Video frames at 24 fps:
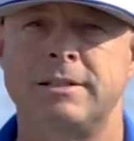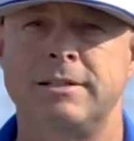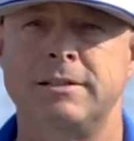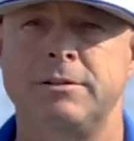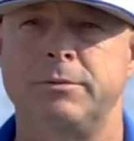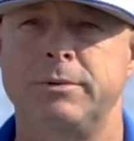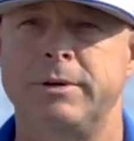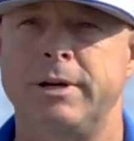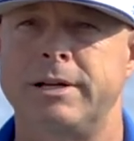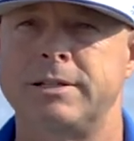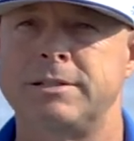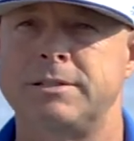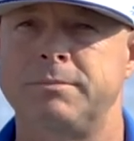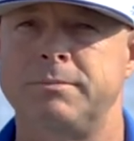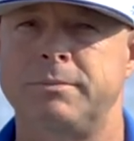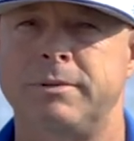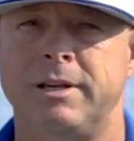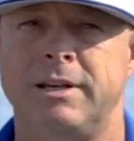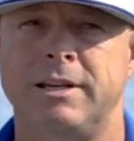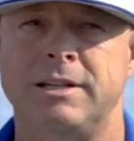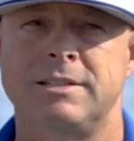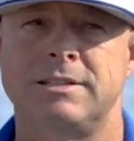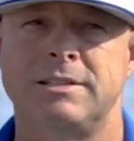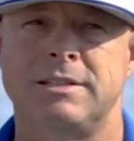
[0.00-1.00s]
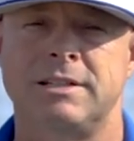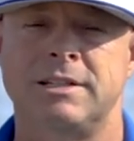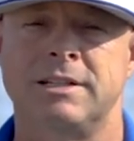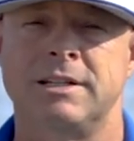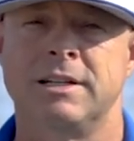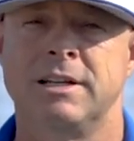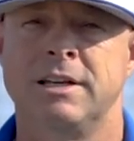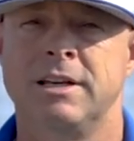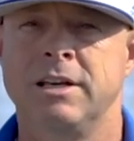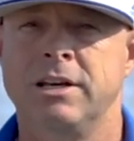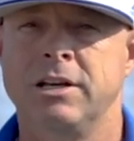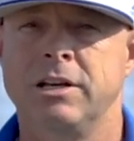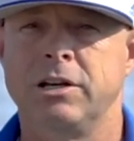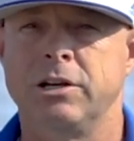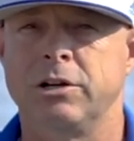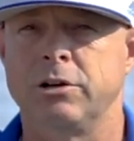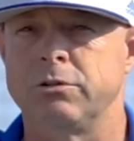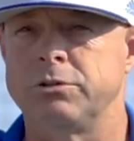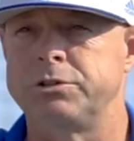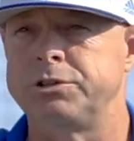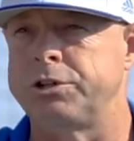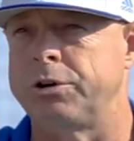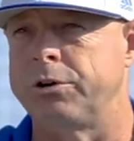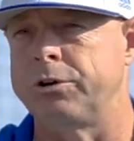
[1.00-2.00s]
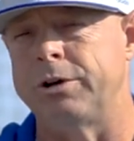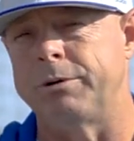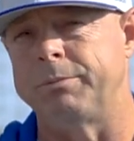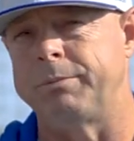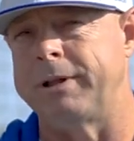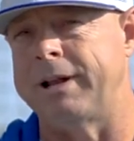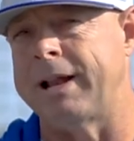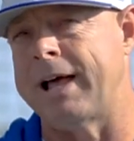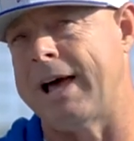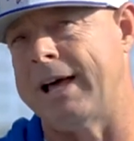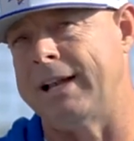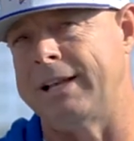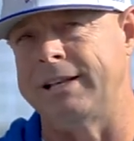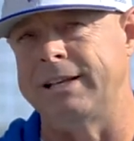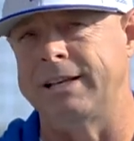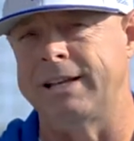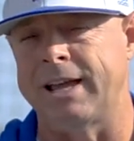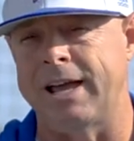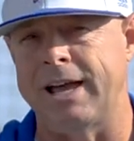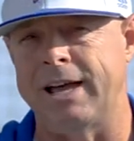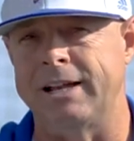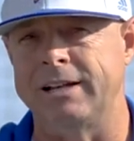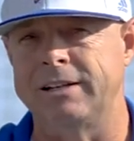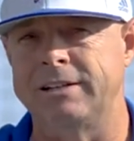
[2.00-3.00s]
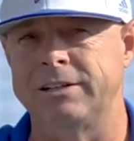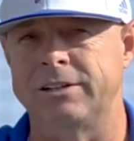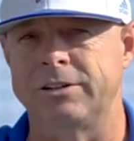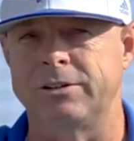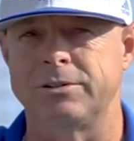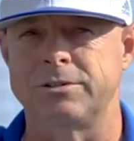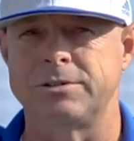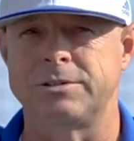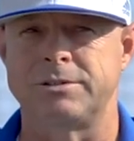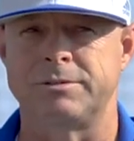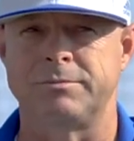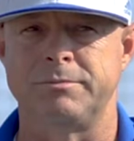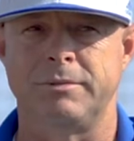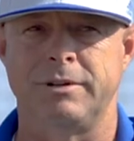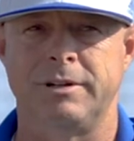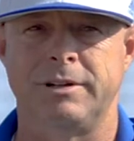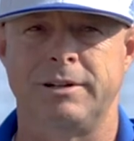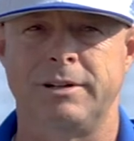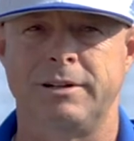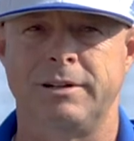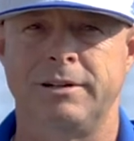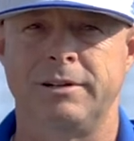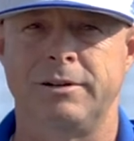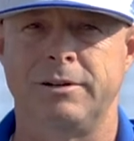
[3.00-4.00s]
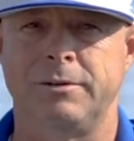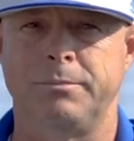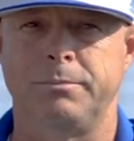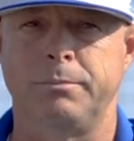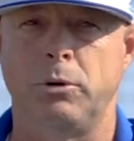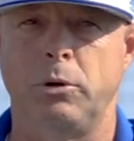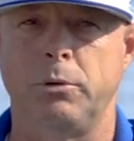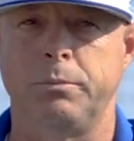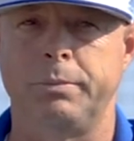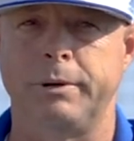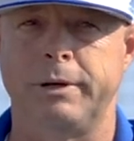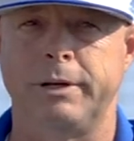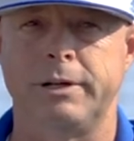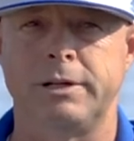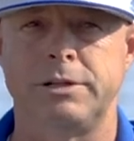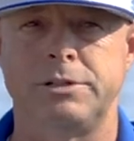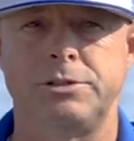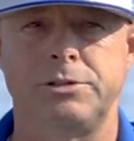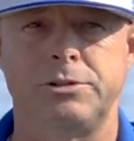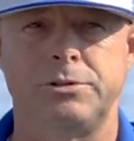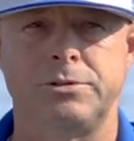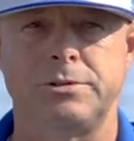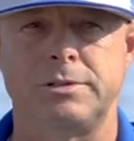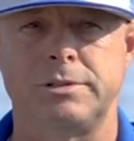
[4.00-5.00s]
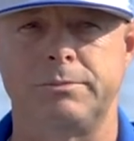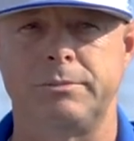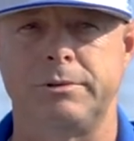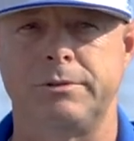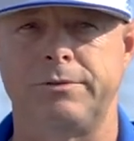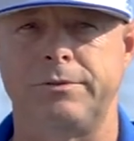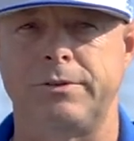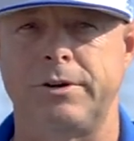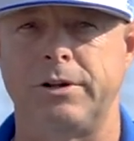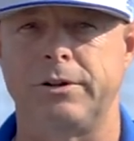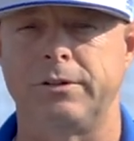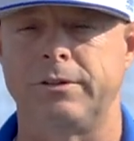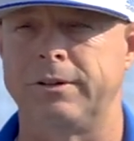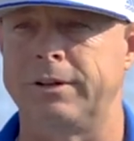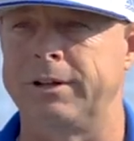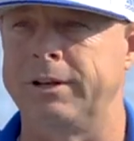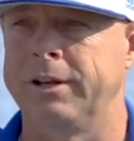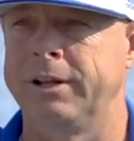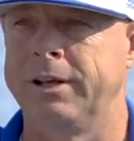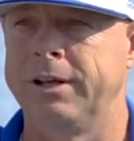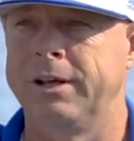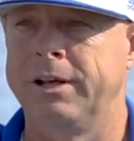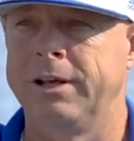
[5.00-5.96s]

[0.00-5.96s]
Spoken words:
And then we had some things that, you know, showed up that hadn't yet, you know, some, you know, bullpen issues that we felt that,